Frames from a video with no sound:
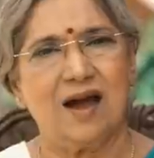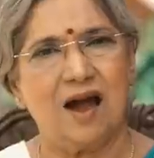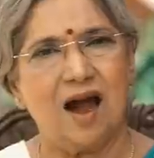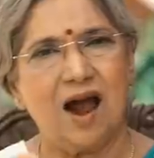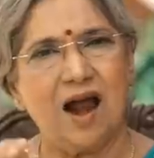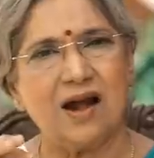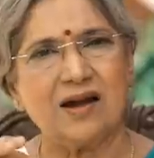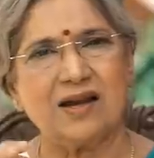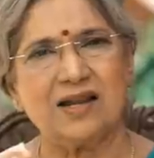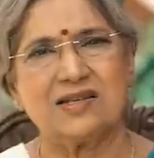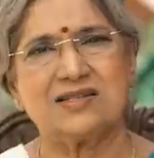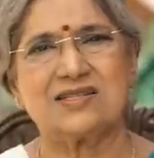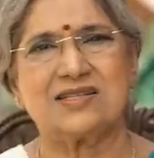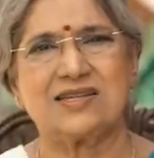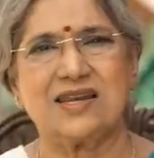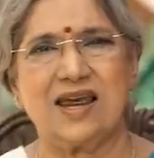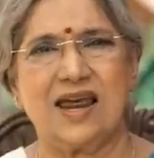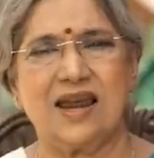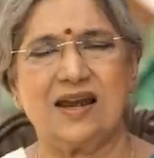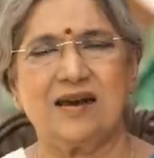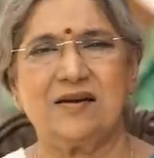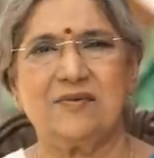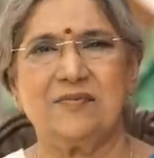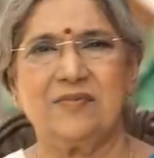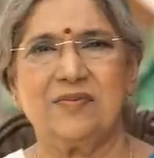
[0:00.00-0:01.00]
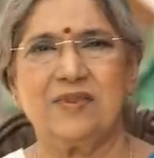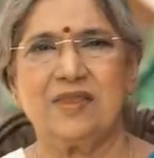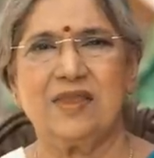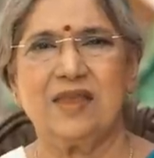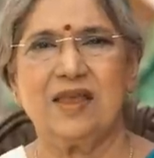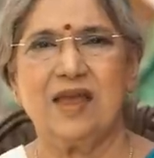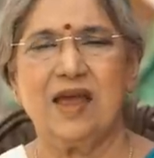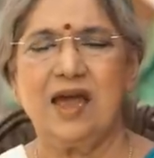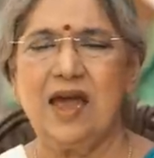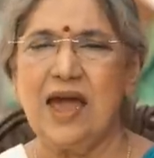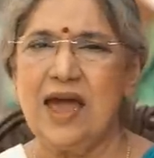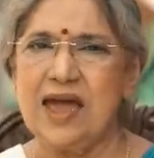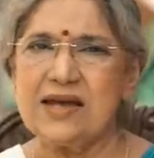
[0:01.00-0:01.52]
Understand.
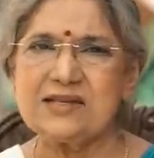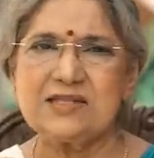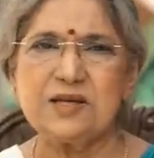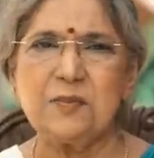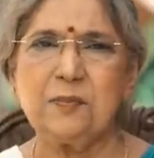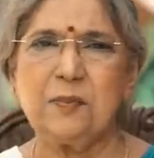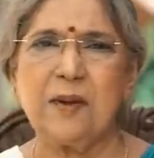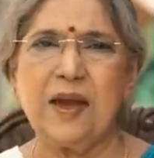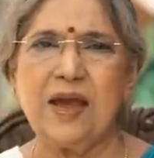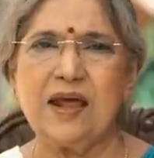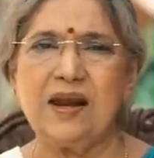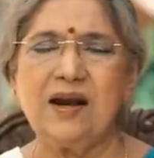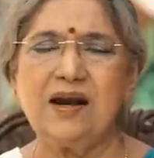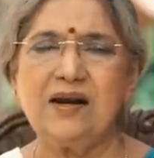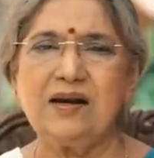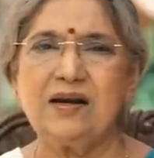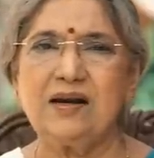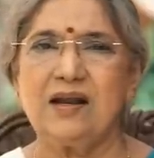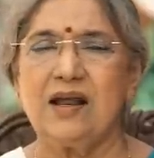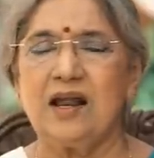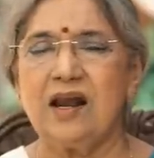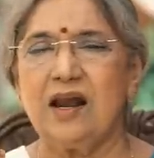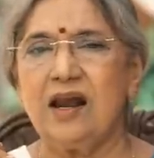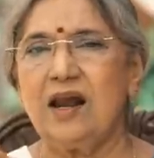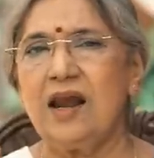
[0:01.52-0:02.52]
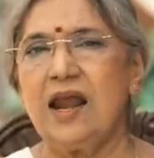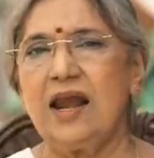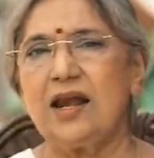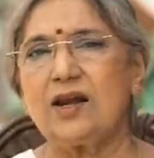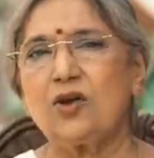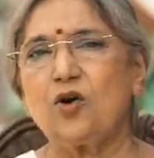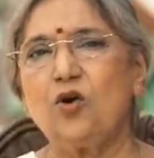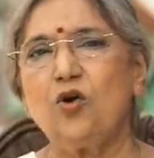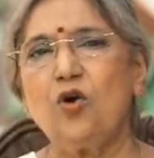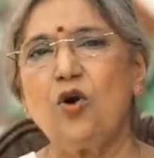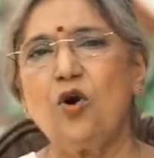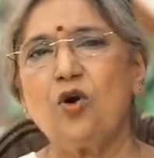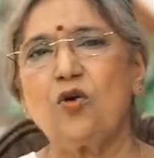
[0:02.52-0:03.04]
As a parent, let
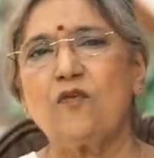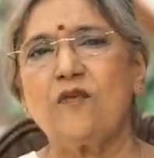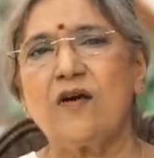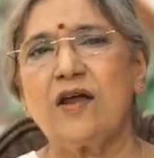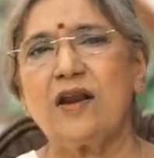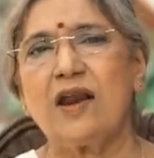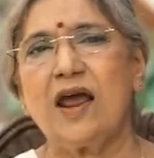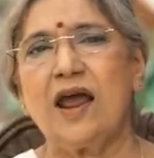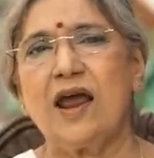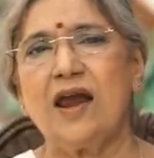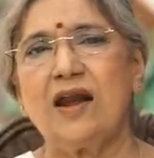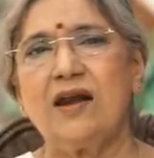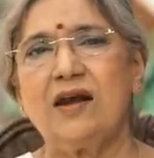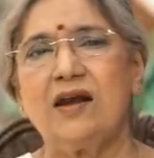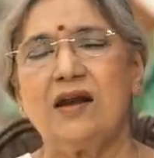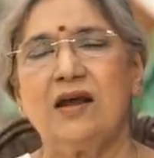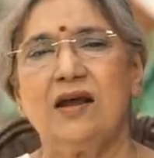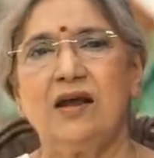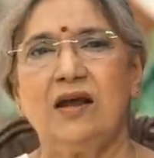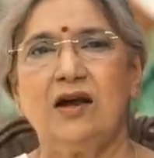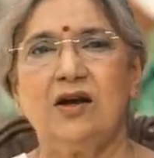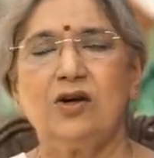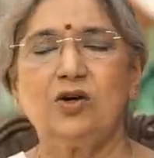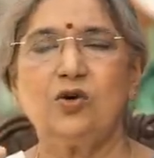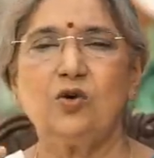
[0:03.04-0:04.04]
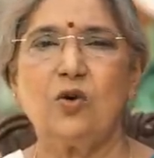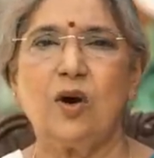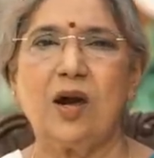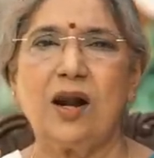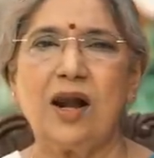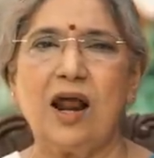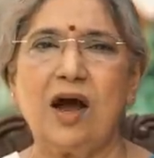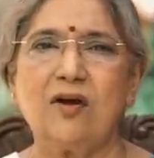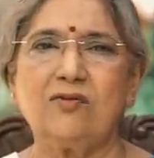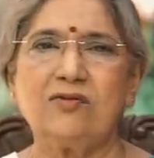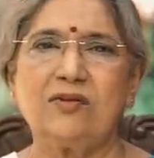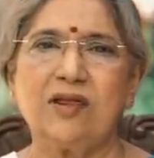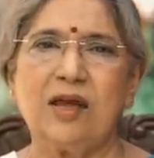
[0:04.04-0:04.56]
go your one hand to
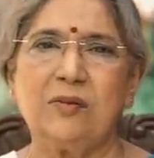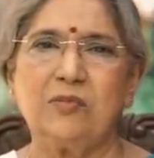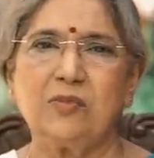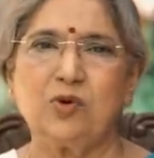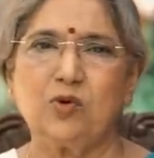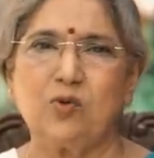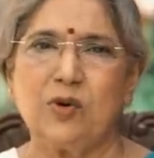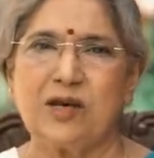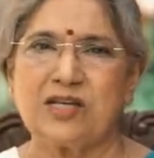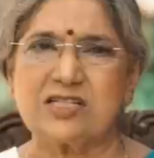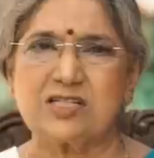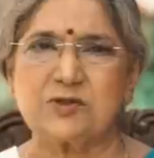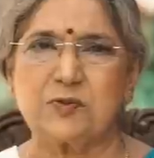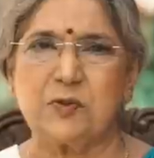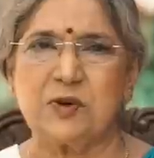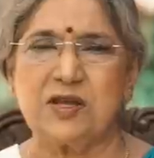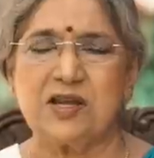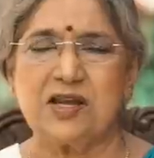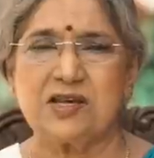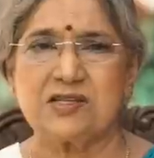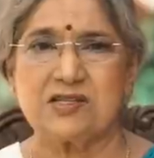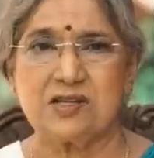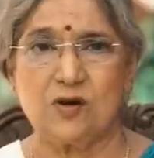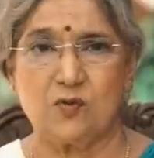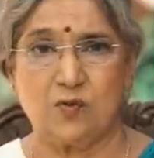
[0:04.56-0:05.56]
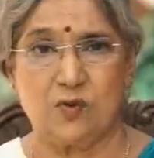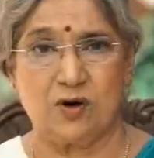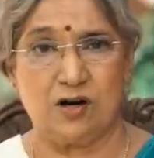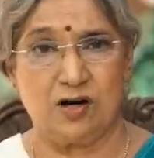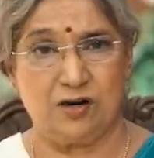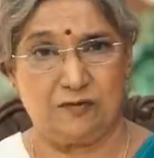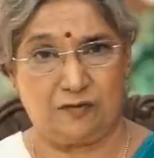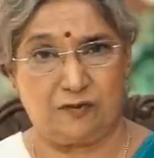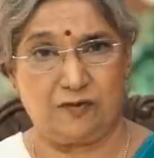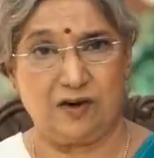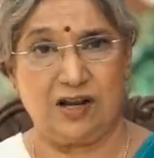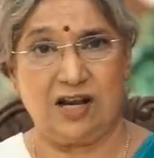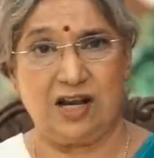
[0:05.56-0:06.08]
allow them to experience the
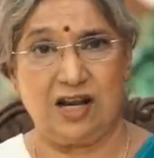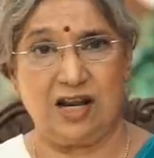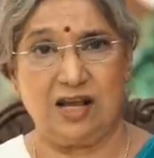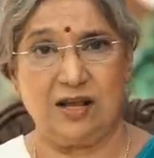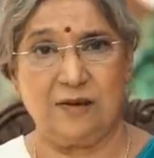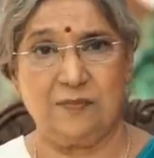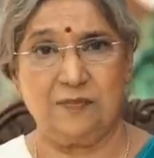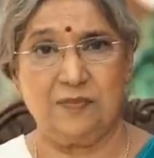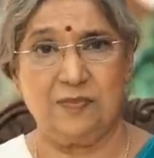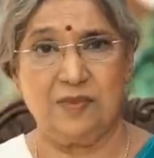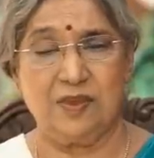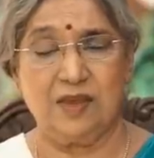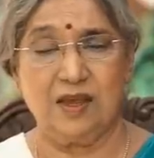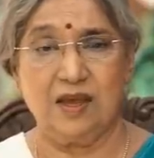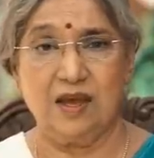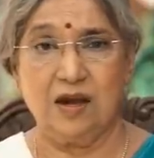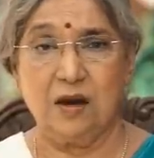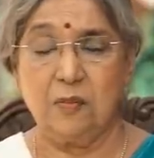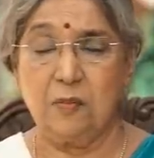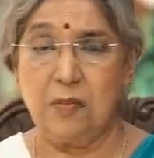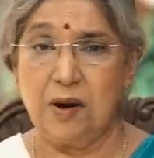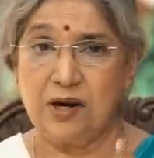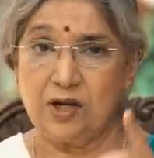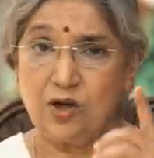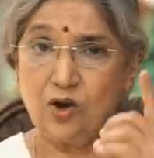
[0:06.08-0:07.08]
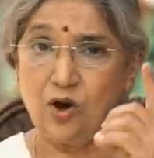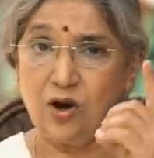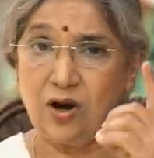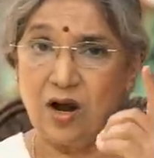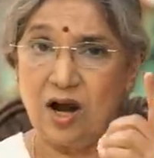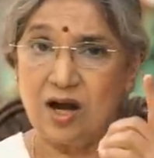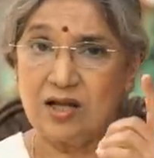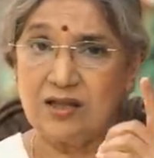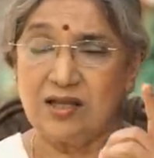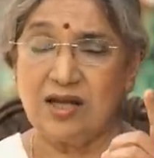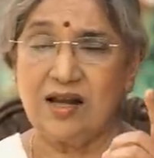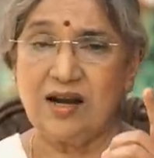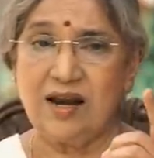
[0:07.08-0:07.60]
world freely. But your
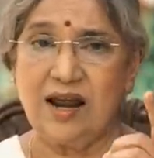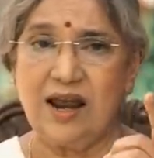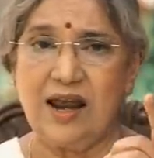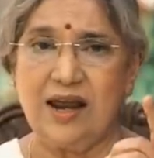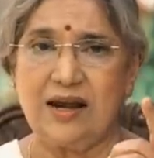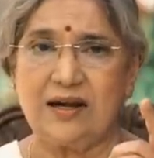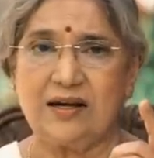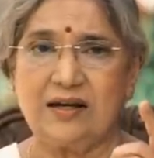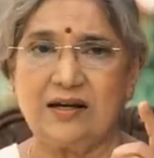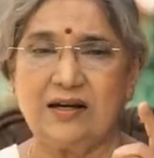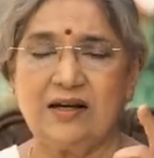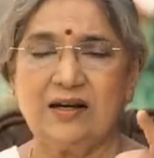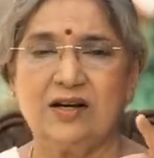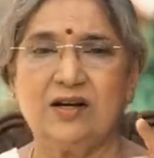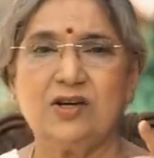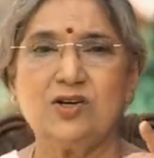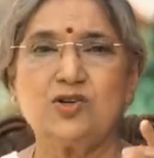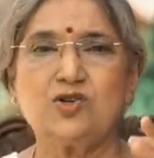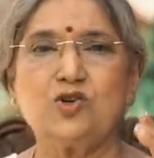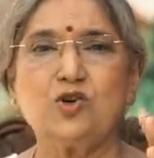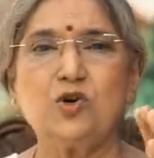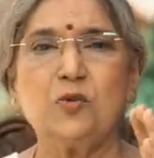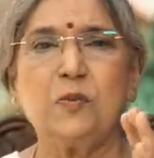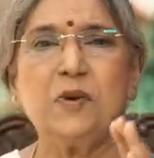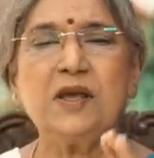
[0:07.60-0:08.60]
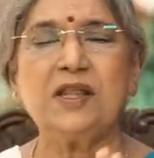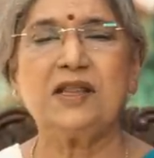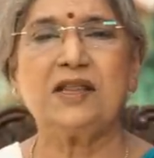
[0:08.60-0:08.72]
other hand should be